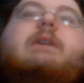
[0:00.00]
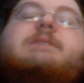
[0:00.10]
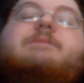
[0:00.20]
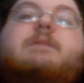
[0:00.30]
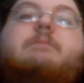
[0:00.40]

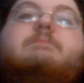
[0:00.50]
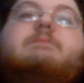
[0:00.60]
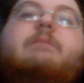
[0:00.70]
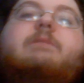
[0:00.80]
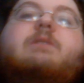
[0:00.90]
the
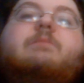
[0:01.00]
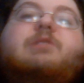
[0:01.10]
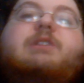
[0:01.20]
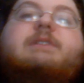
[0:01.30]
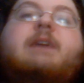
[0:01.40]

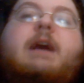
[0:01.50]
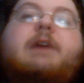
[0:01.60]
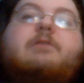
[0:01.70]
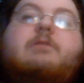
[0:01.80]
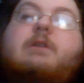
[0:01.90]
WWE
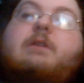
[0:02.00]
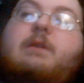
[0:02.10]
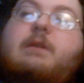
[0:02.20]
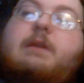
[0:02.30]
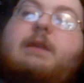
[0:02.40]
title.
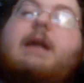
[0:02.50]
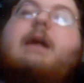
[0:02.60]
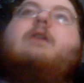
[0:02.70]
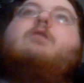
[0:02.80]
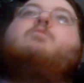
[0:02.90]
Now,